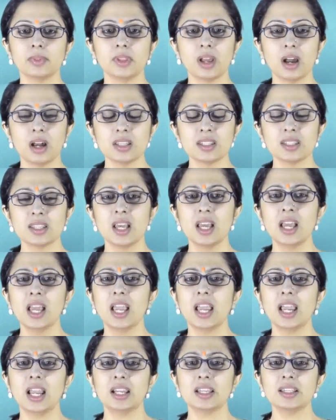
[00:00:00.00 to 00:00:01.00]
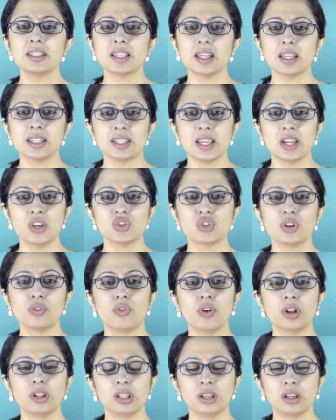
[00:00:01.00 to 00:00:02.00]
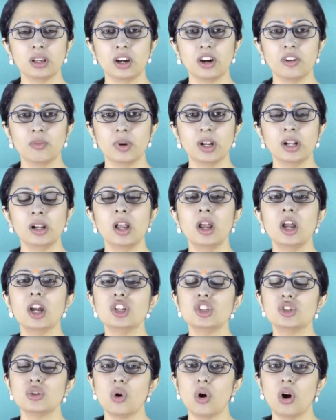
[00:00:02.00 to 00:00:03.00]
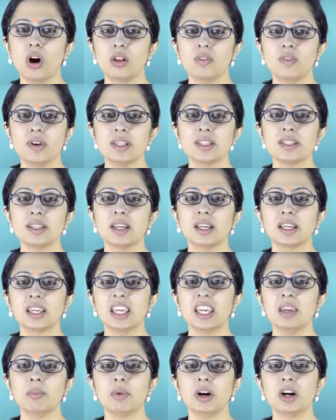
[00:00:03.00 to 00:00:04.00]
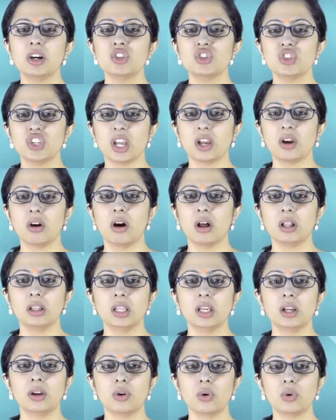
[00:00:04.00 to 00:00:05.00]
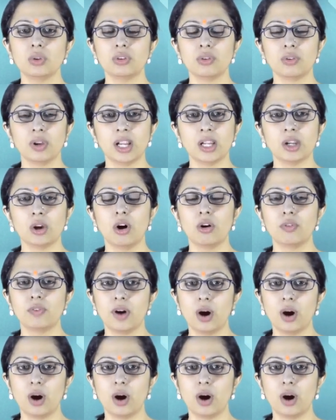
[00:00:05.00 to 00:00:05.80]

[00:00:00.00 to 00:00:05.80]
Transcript: Thus, it is essential for the government to always keep a check on the growth rate of